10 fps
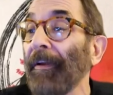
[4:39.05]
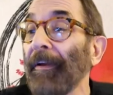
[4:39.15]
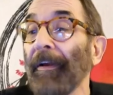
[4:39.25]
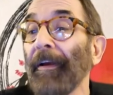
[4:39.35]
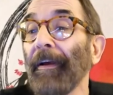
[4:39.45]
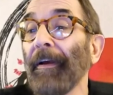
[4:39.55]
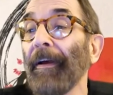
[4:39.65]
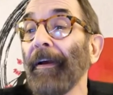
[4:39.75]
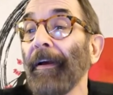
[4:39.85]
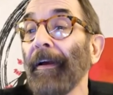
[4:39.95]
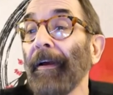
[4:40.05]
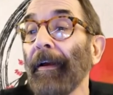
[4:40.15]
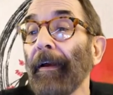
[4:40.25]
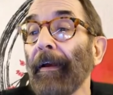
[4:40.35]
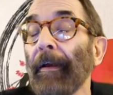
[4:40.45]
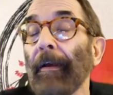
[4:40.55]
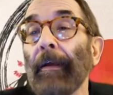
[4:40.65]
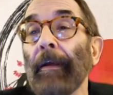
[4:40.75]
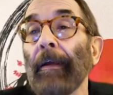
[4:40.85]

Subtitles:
No one is speaking in this clip.